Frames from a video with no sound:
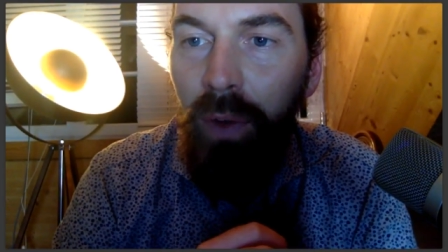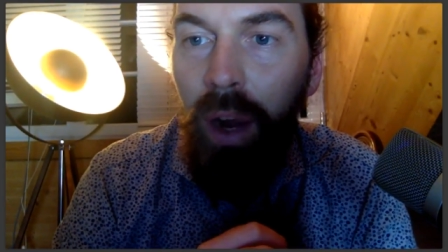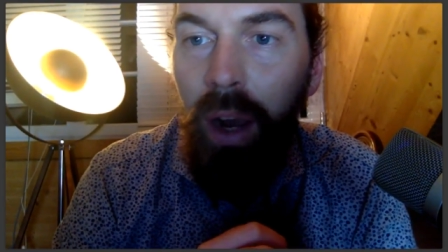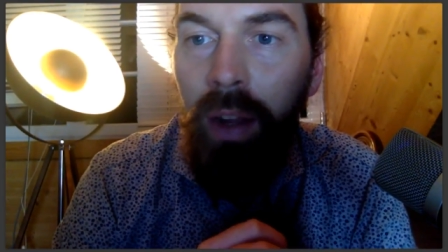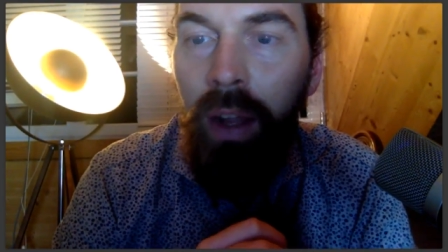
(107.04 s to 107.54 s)

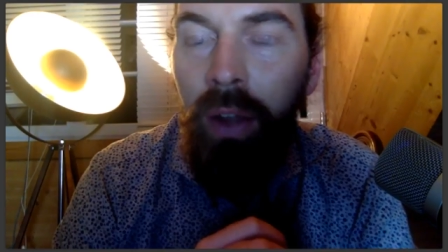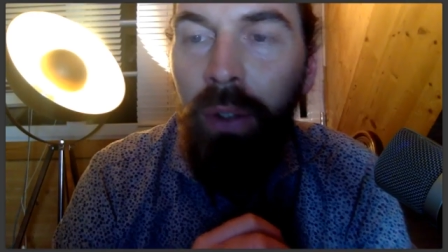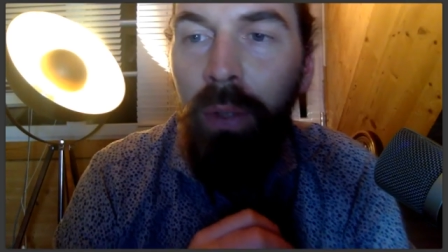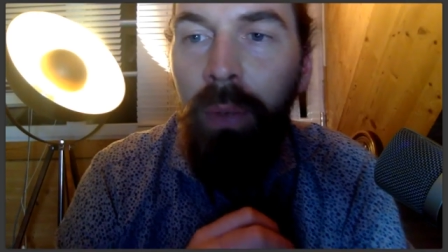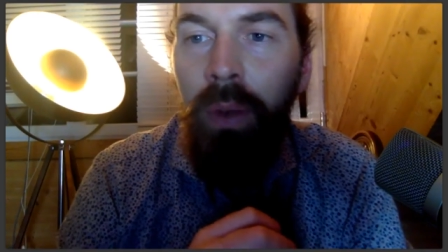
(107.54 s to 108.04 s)
how
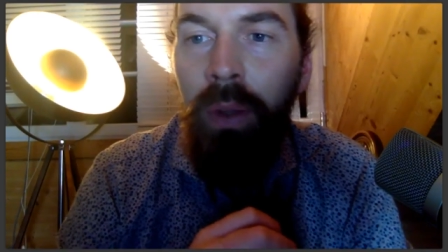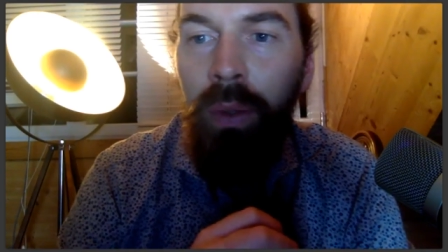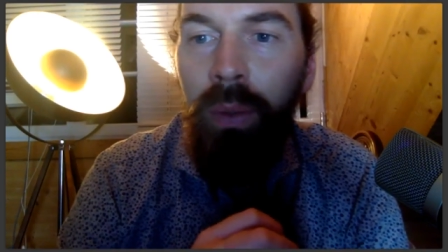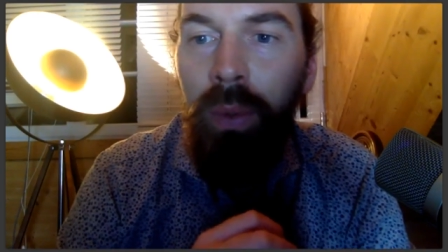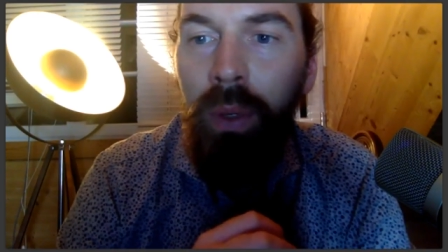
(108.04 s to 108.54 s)
long
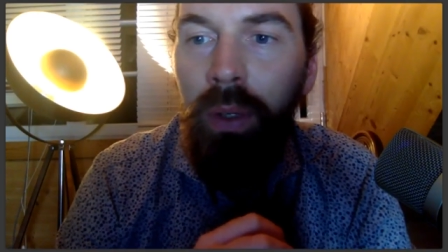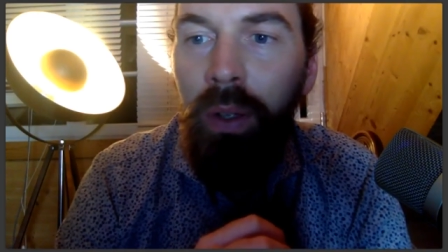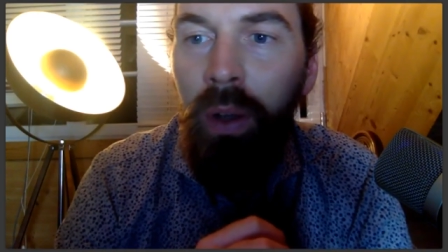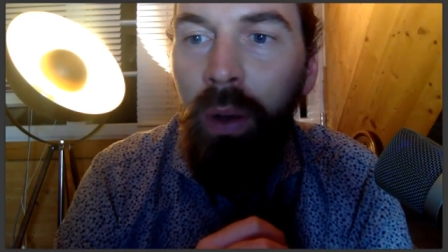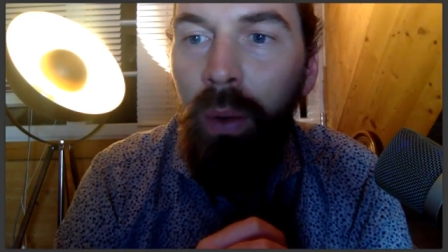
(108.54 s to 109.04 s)
you
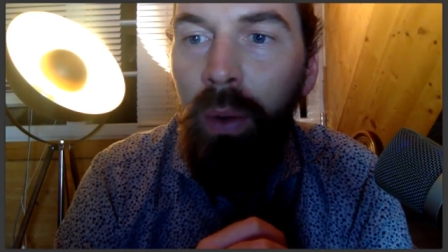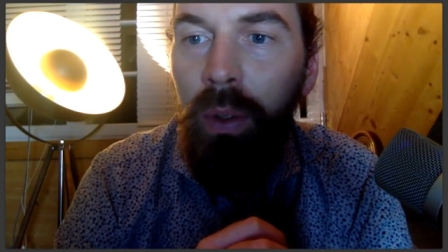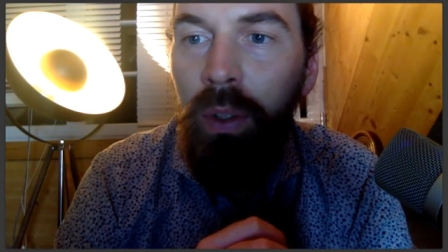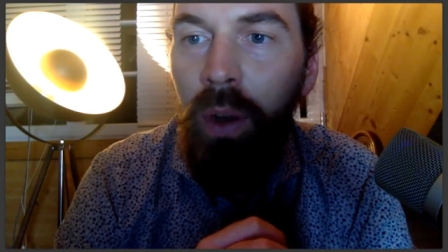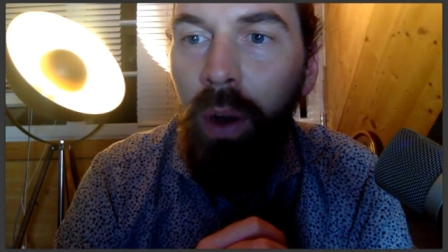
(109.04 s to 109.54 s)
know
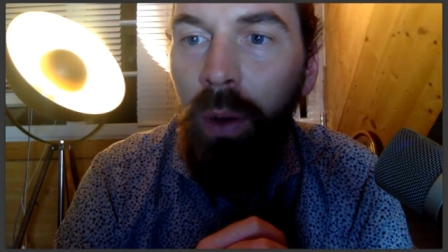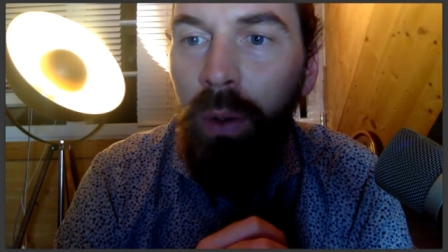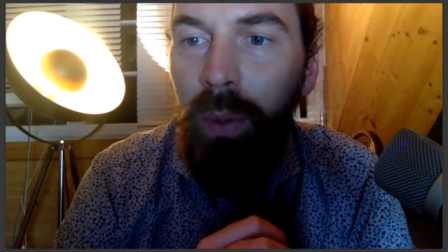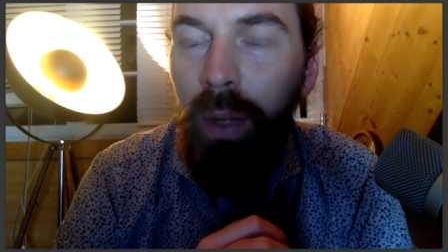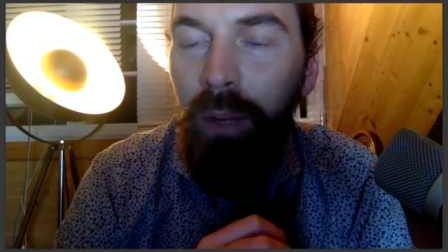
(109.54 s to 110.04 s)
your
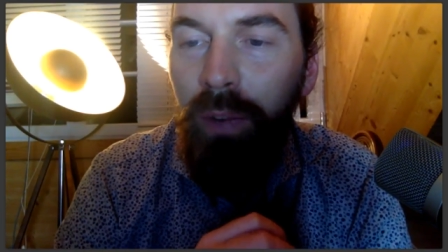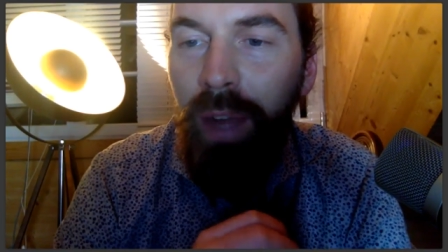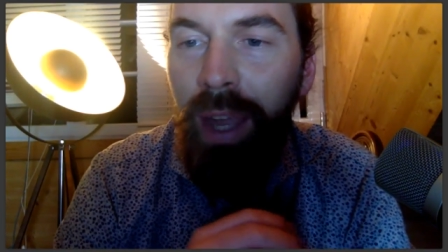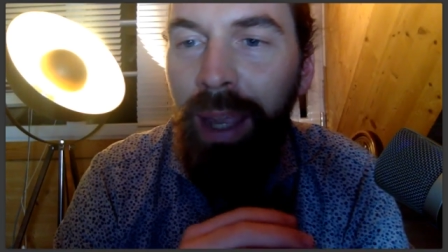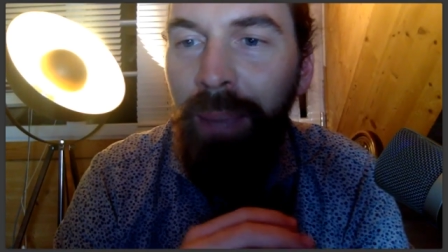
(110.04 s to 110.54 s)
own twin
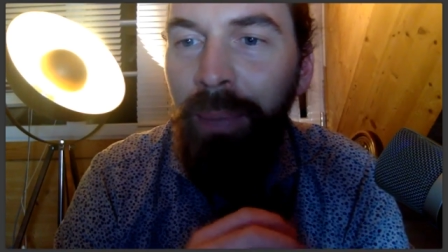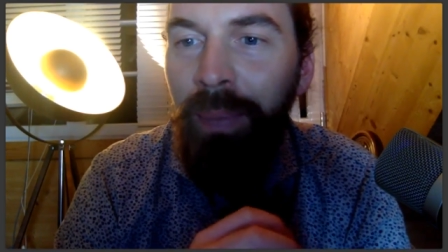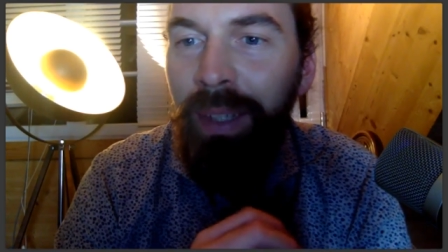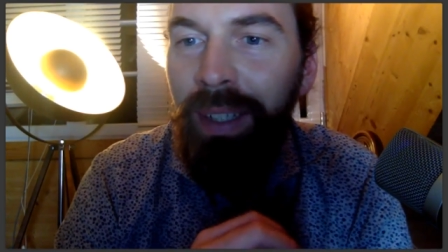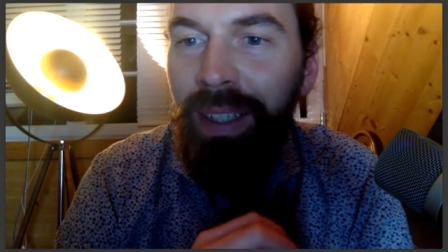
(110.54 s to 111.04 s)
flame.
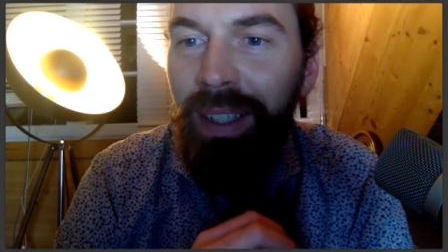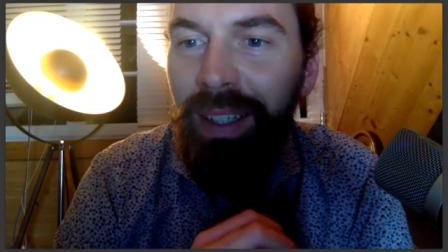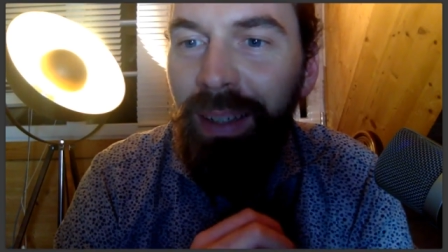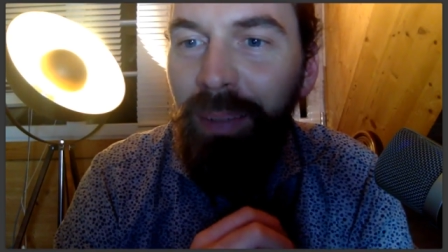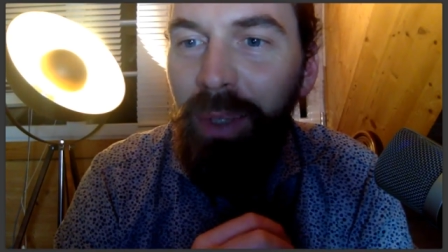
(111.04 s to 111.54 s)

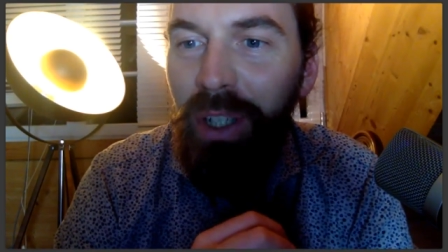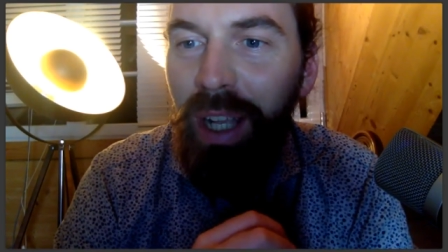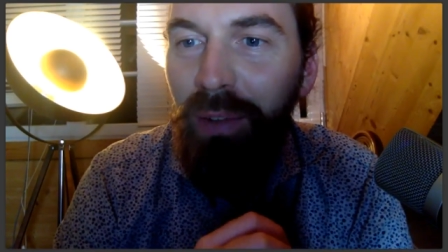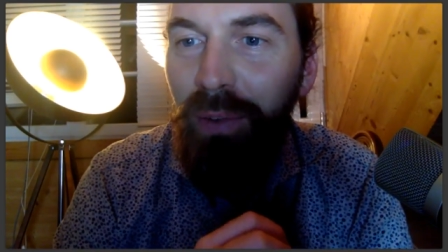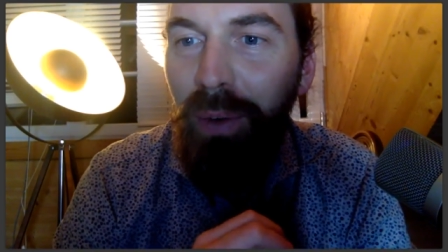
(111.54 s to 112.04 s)

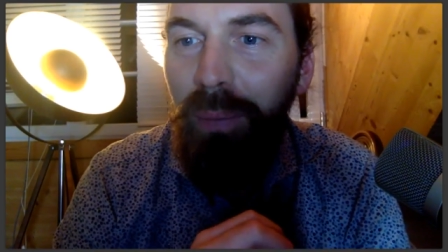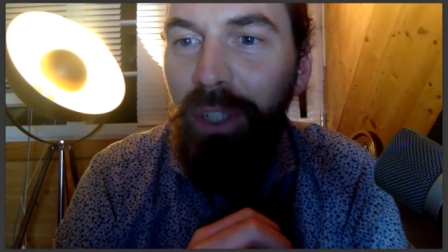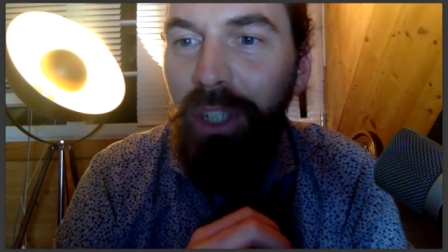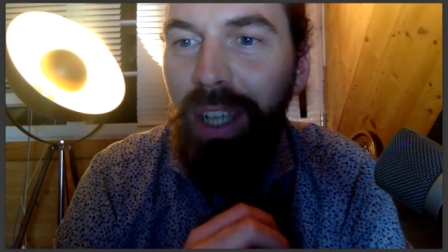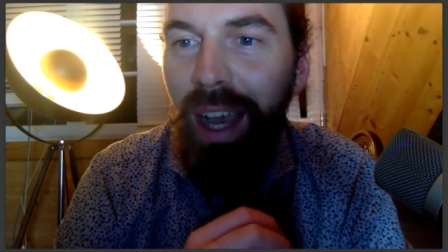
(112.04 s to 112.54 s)
Michelle's from
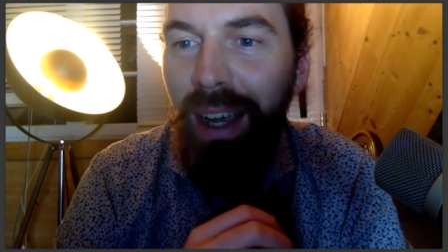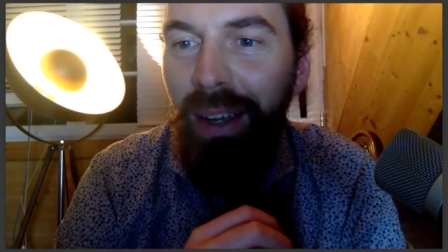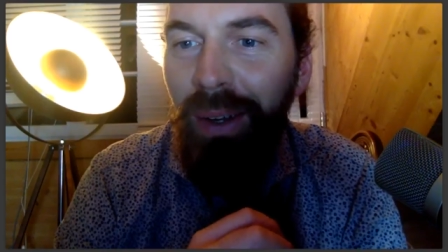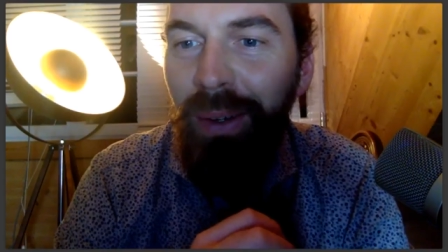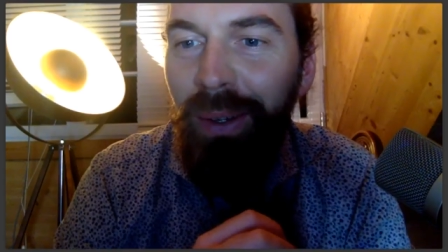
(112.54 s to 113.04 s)

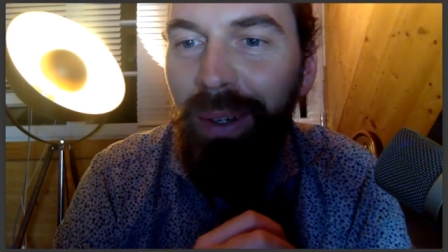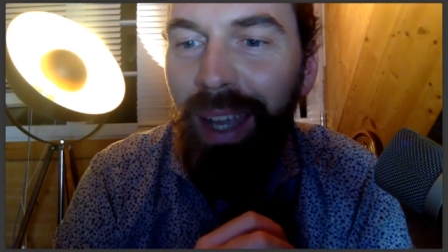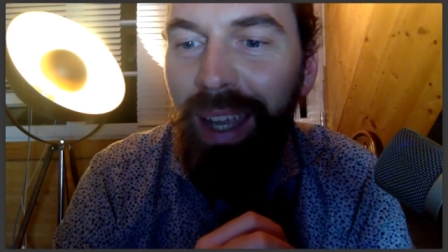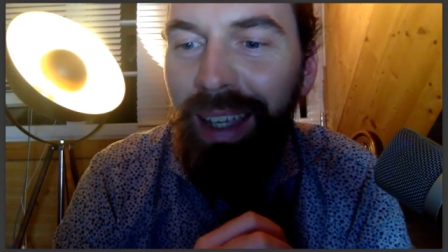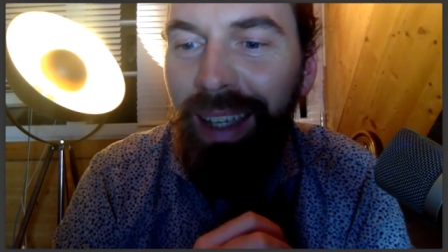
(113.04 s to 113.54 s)
Chicago.
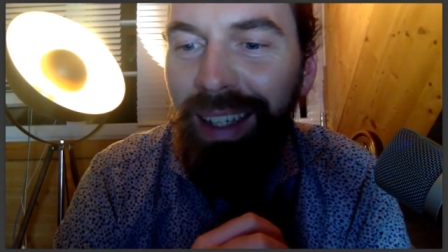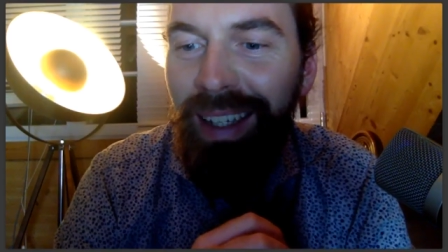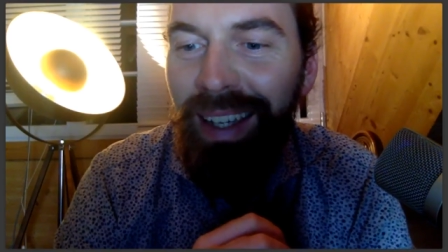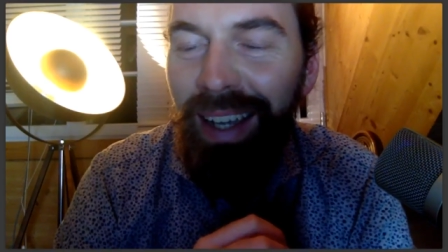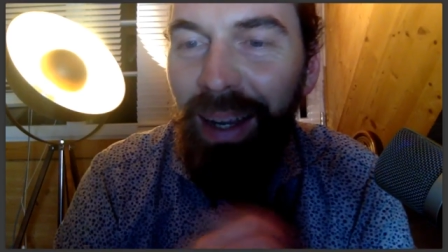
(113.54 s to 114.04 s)
Okay,
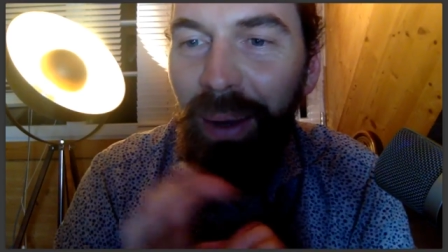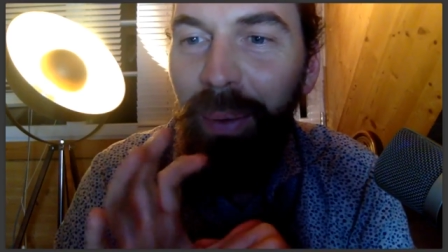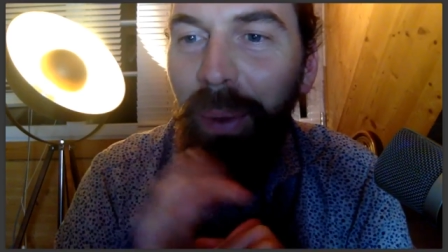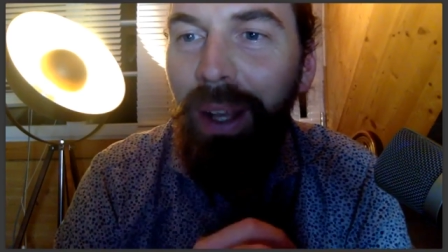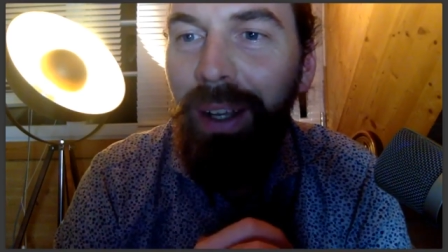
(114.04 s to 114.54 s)
hello
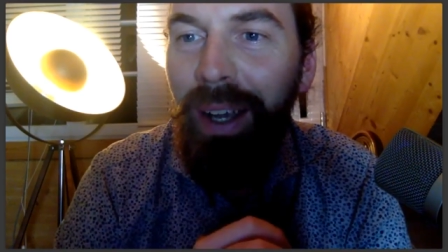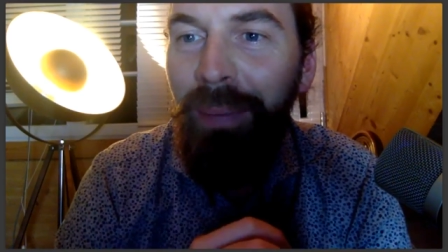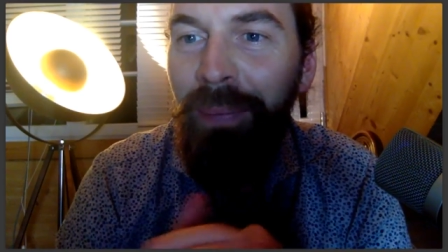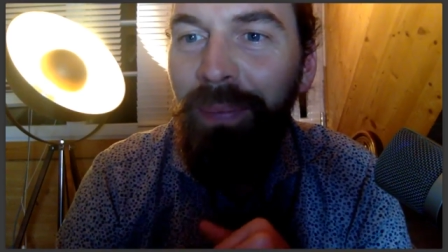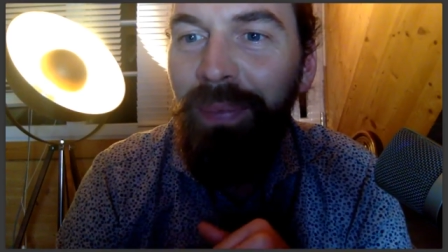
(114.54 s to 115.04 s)
and
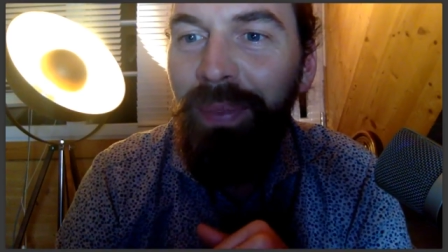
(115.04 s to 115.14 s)
welcome.